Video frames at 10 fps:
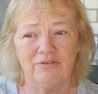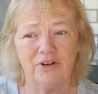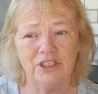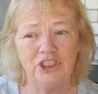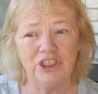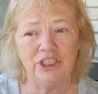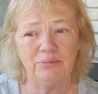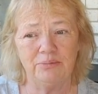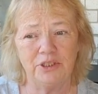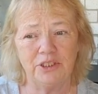
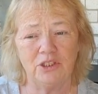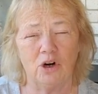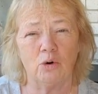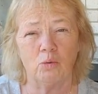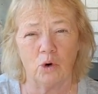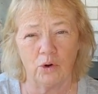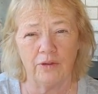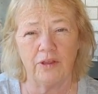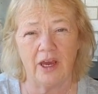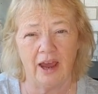Friendships are
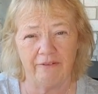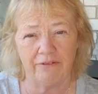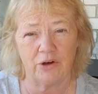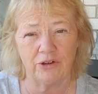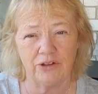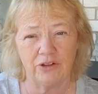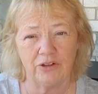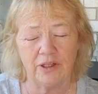worth the effort.